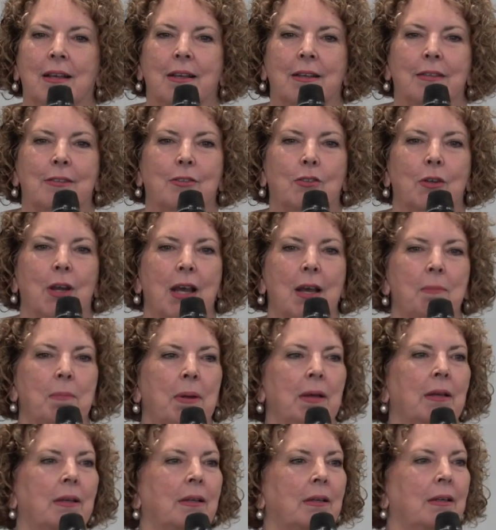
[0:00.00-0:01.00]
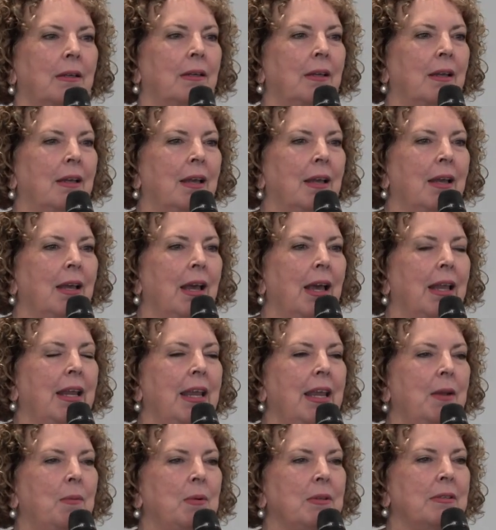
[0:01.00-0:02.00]
stood up and
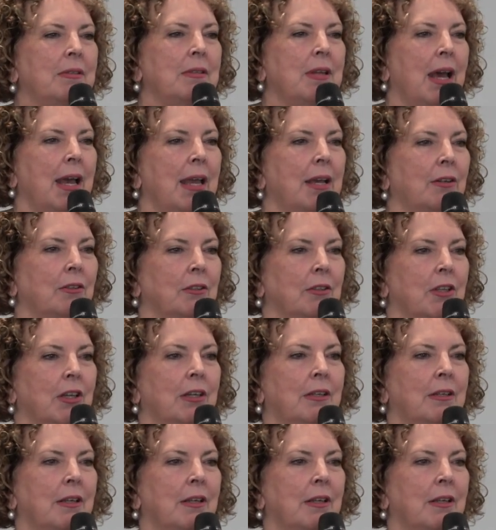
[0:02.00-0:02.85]
he was nailed